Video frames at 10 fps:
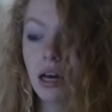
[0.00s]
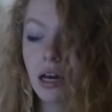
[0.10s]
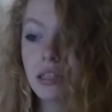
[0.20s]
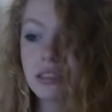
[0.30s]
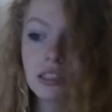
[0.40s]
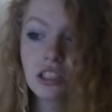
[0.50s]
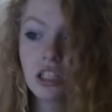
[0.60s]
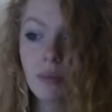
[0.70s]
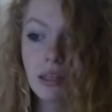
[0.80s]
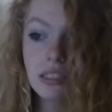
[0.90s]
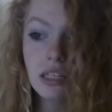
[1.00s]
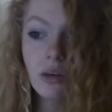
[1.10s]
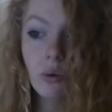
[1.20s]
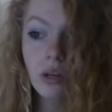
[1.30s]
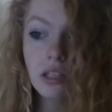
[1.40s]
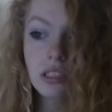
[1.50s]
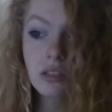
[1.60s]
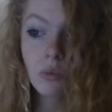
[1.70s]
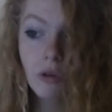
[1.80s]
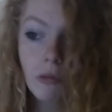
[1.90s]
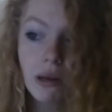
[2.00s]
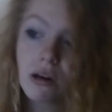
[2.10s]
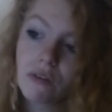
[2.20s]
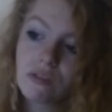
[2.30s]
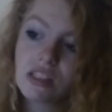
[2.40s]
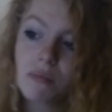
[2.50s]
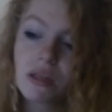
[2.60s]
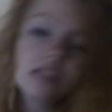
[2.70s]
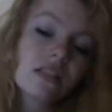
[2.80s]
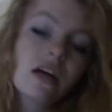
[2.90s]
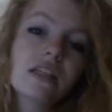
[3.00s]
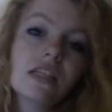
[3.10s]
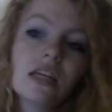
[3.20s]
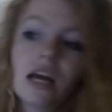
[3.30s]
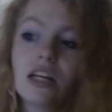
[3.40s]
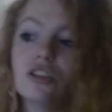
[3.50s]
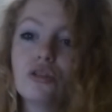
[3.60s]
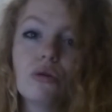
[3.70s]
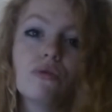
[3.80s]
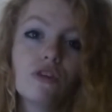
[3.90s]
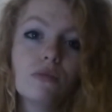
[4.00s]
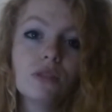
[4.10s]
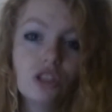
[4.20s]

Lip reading: And essentially, basically, audiences will be looking for something exciting, and short films